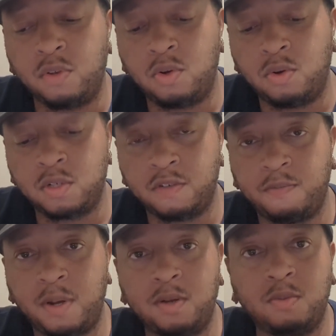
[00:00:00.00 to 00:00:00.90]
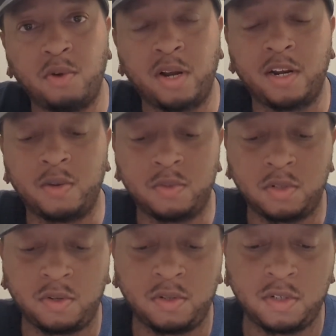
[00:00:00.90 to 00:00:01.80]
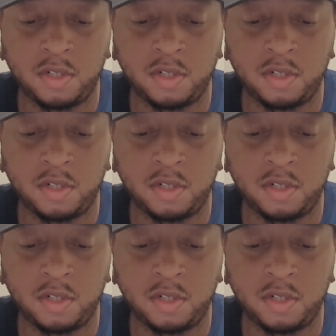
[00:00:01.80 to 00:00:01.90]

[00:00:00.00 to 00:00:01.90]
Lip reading: the course of my little break that I was on,